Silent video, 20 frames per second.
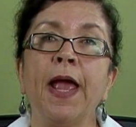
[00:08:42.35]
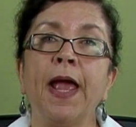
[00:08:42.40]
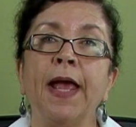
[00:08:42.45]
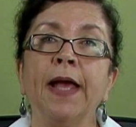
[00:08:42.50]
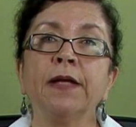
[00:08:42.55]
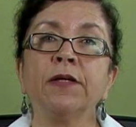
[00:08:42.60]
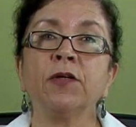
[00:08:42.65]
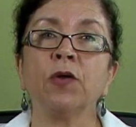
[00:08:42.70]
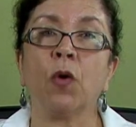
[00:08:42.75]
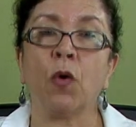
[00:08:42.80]

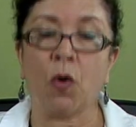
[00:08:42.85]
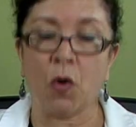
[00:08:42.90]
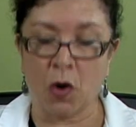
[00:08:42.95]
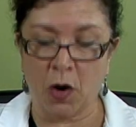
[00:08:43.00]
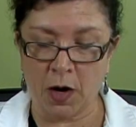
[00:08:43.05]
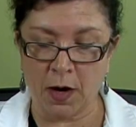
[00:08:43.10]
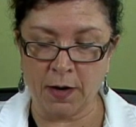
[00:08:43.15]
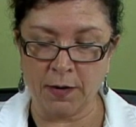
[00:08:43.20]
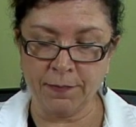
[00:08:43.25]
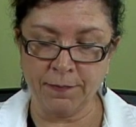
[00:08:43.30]
and
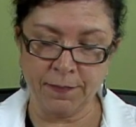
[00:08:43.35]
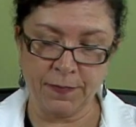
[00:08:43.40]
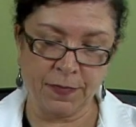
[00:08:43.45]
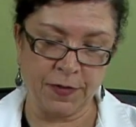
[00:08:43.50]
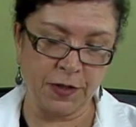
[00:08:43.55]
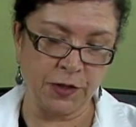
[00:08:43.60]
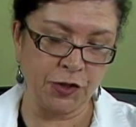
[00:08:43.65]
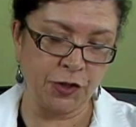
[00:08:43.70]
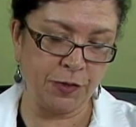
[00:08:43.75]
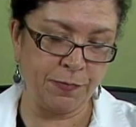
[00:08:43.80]
or
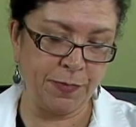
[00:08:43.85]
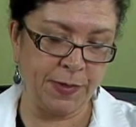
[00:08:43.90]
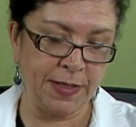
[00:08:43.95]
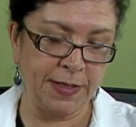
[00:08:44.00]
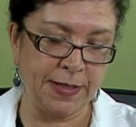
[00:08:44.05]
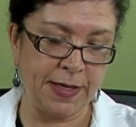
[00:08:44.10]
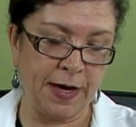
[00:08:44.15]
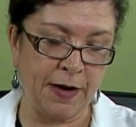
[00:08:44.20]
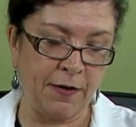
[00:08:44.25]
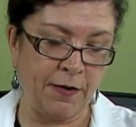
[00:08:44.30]
there should
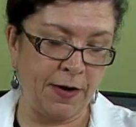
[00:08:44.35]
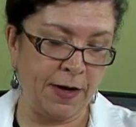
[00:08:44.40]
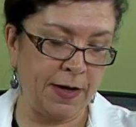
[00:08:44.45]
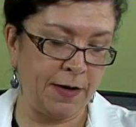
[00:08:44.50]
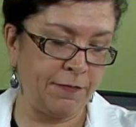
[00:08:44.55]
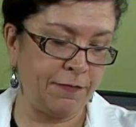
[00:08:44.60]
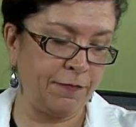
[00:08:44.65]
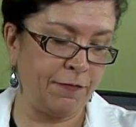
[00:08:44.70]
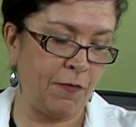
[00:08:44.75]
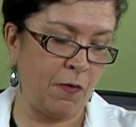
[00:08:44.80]
be an
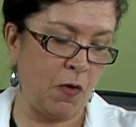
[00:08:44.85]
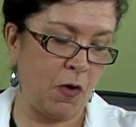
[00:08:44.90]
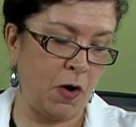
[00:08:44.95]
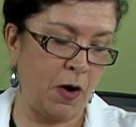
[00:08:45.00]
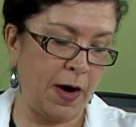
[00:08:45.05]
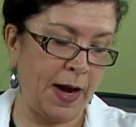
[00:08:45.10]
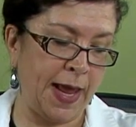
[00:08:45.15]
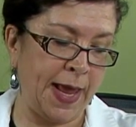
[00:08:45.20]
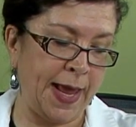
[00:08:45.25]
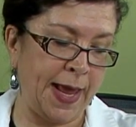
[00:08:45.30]
area
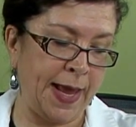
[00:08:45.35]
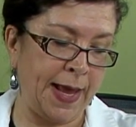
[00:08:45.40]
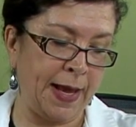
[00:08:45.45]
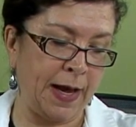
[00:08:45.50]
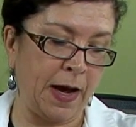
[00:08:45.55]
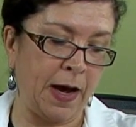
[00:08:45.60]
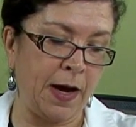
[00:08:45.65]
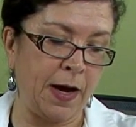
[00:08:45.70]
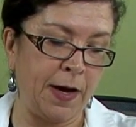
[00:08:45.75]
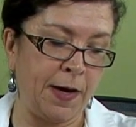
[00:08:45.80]
for
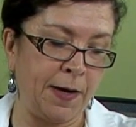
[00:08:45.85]
a